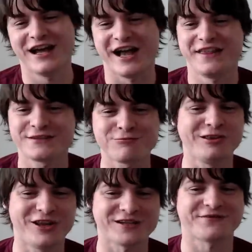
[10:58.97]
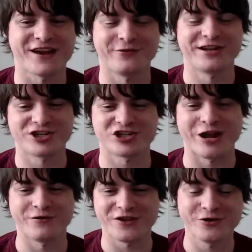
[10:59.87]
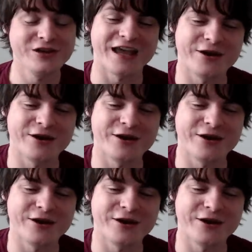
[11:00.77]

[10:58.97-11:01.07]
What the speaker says: there's one last thing I wanted to share with you.